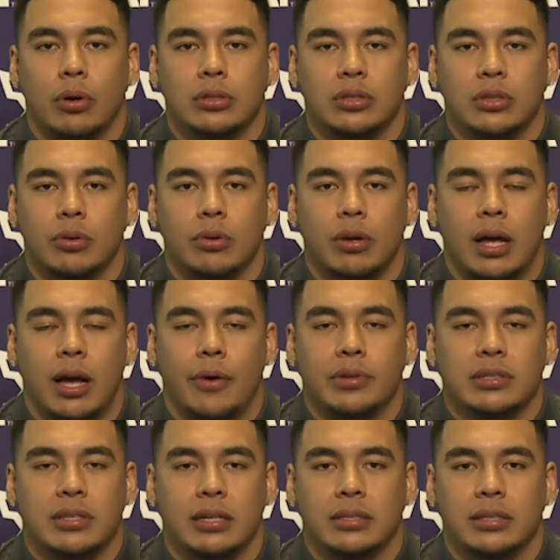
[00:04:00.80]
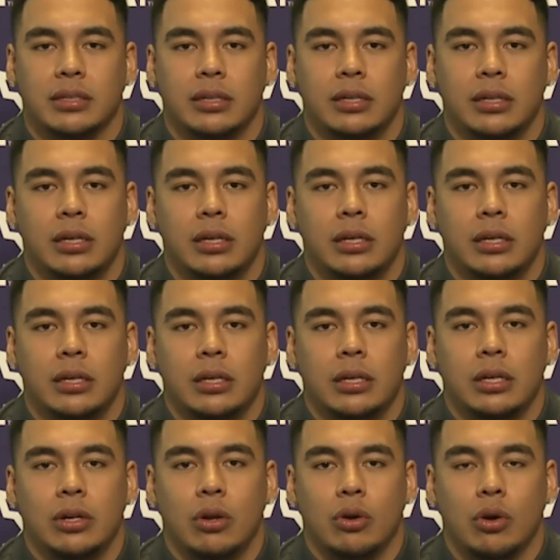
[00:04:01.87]
So I always like to,
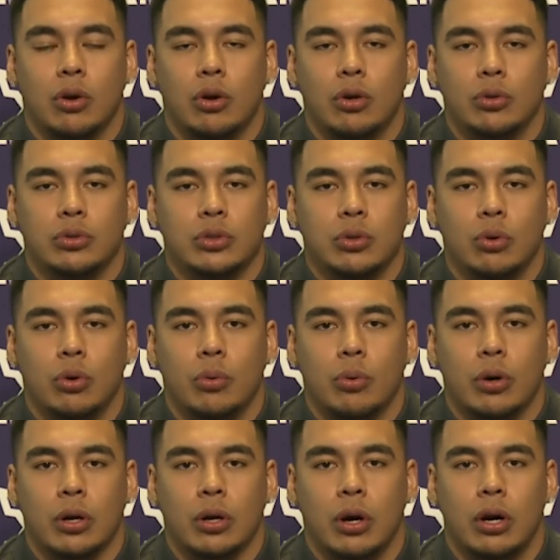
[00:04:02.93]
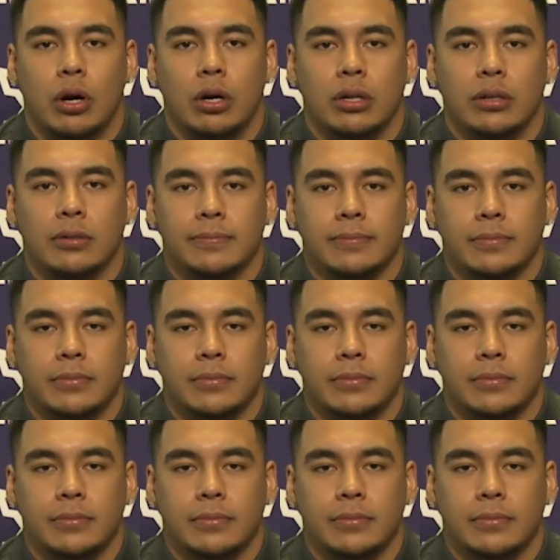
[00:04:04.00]
you know, go to a new school, work hard, and